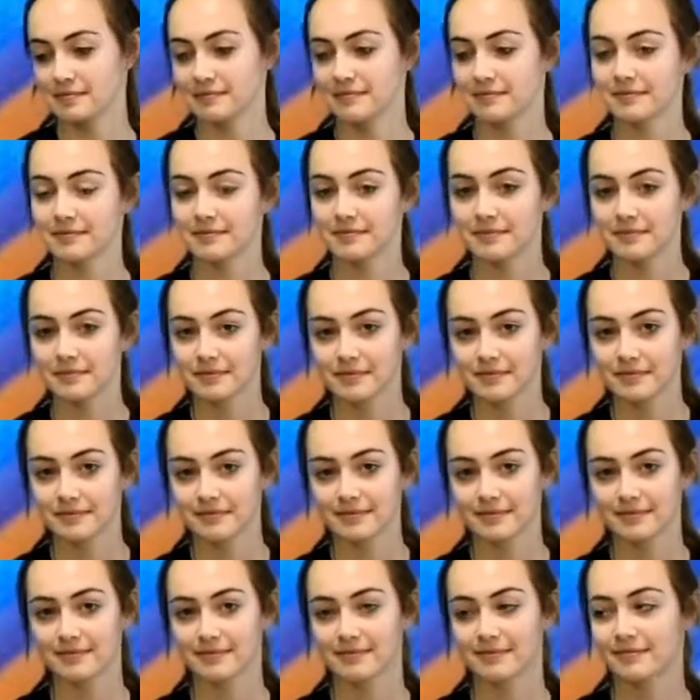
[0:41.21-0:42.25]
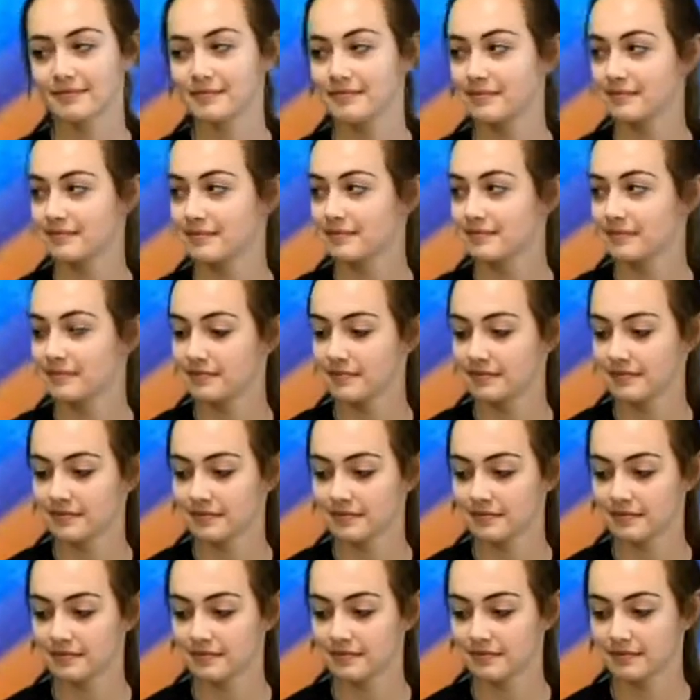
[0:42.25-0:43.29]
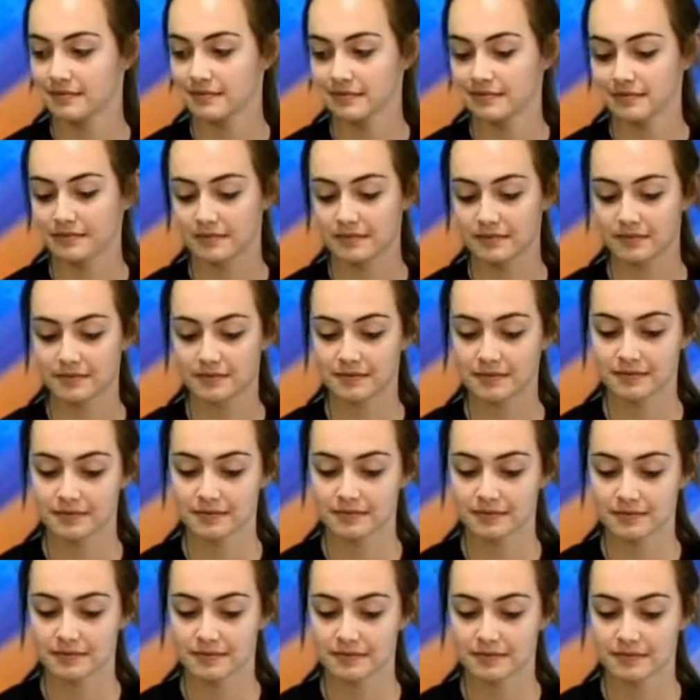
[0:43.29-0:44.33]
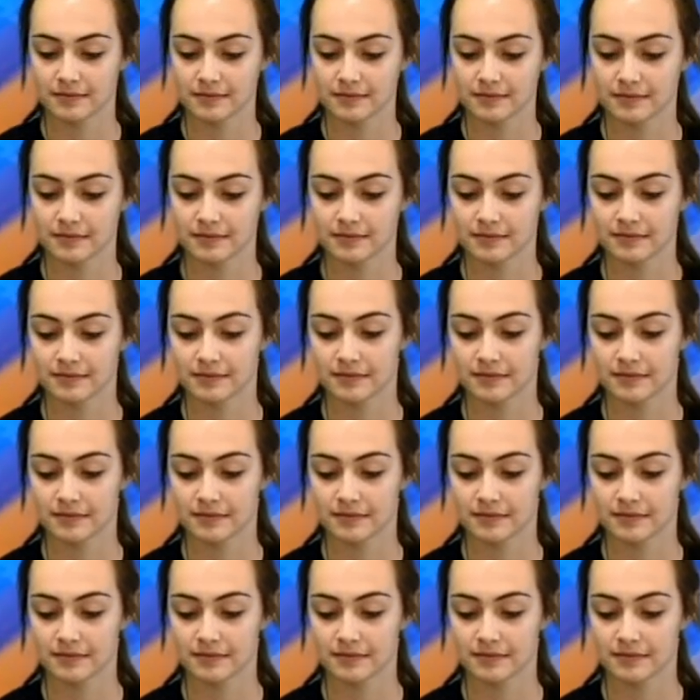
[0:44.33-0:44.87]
The person shown says nothing.